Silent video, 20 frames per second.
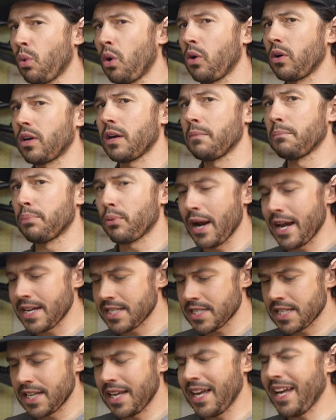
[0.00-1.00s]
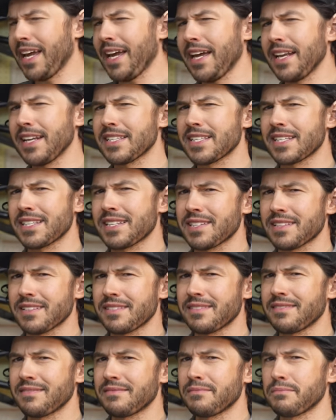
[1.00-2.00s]
won't compress and it's
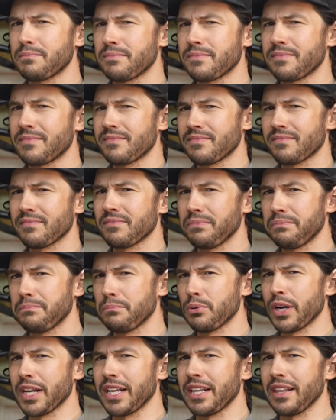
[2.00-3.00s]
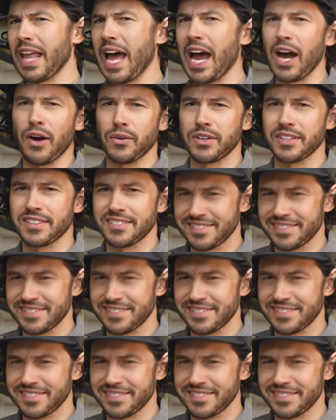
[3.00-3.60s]
pretty loud.